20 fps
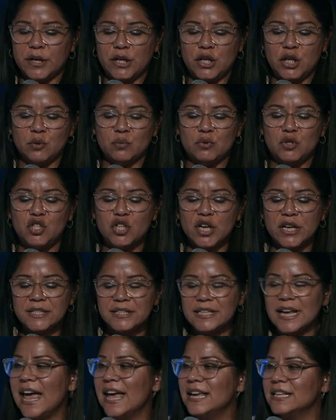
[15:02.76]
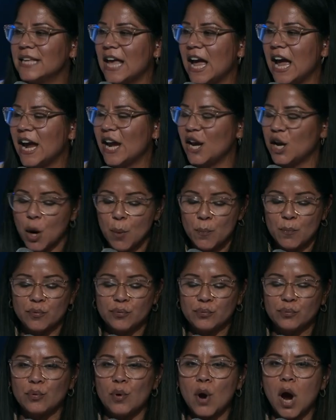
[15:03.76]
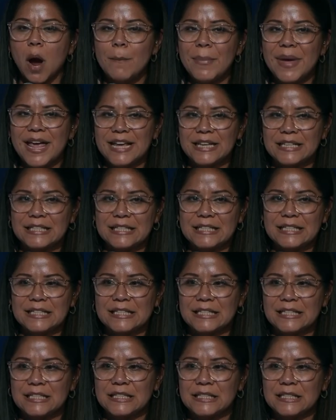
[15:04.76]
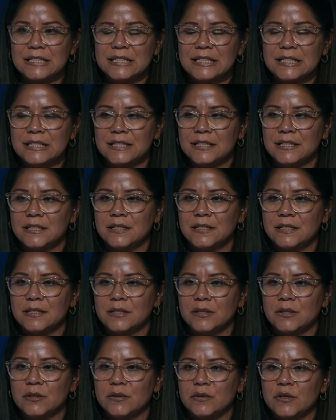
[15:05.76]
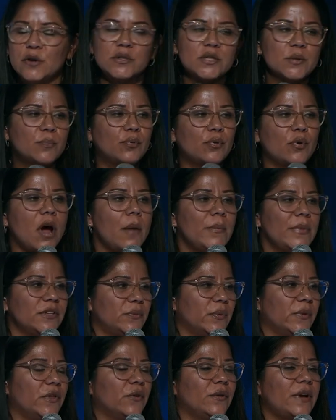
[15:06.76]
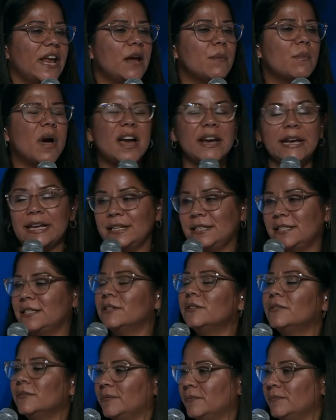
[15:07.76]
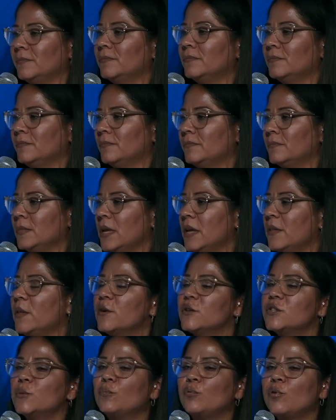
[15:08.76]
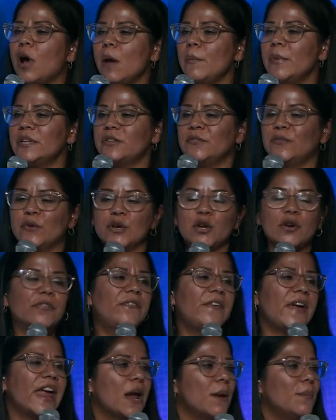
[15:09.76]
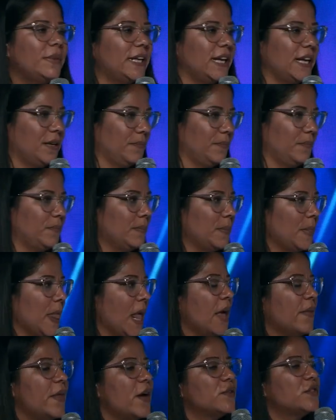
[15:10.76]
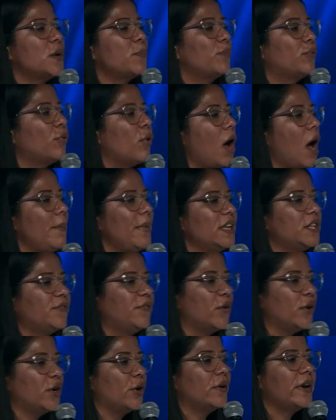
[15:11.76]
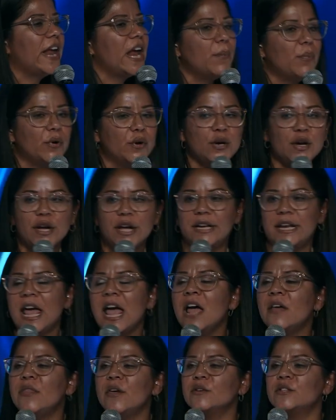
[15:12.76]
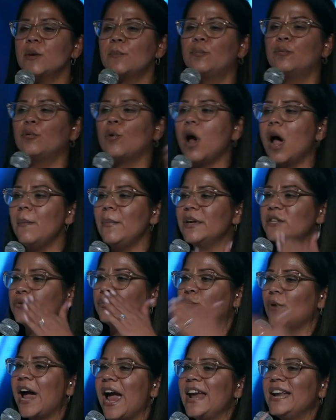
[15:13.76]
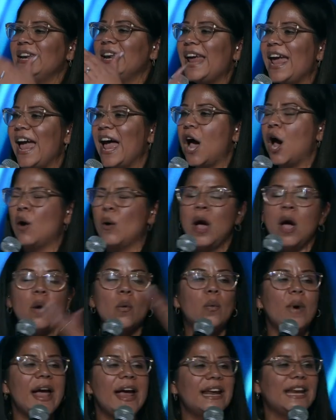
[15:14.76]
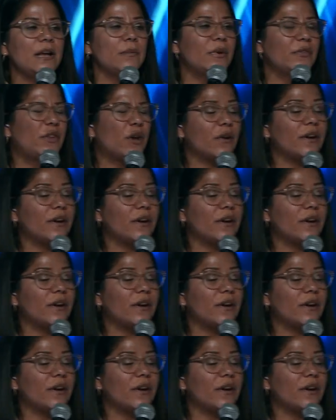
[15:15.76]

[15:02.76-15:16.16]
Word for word: you just as I promised. There's a promise with your name on it. There's a promise for your family. There's a promise for your neighborhood. There's a promise right now waiting with your